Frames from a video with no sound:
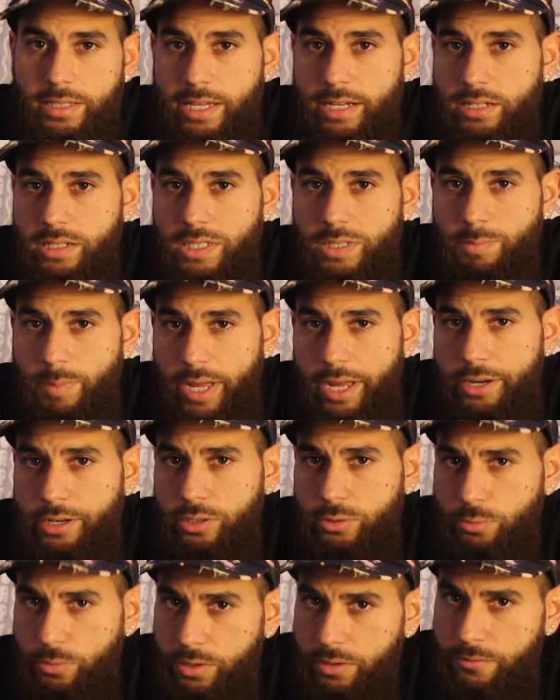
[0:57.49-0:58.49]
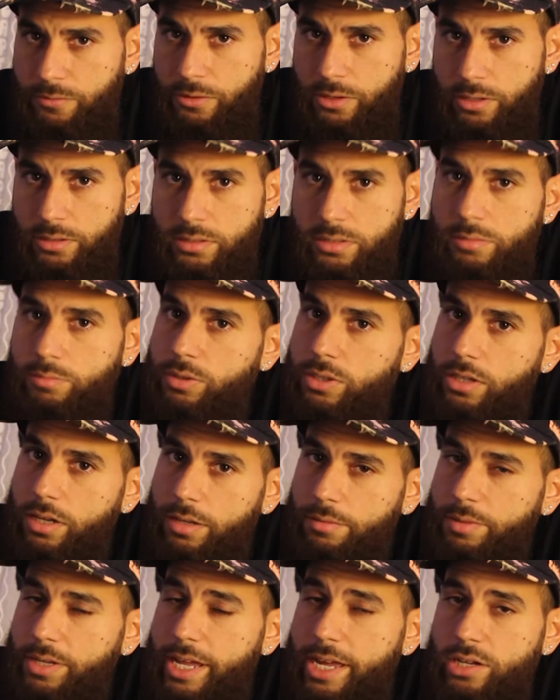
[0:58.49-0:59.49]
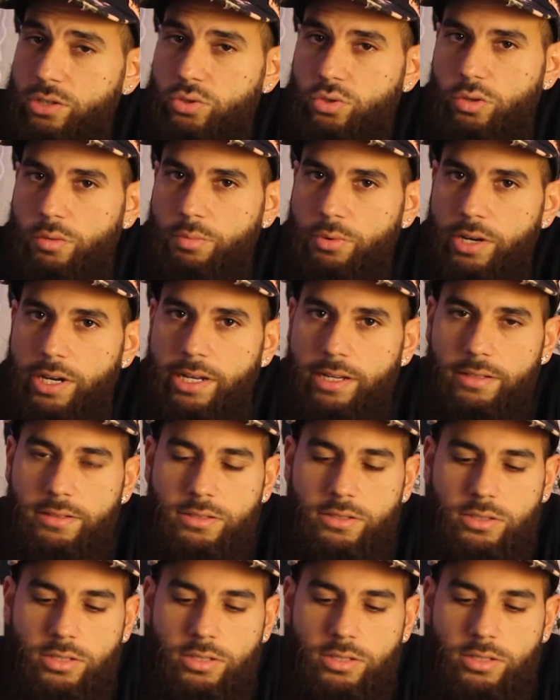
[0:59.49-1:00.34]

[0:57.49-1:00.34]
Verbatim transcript: that inspired Whadafunk to become an actual brand.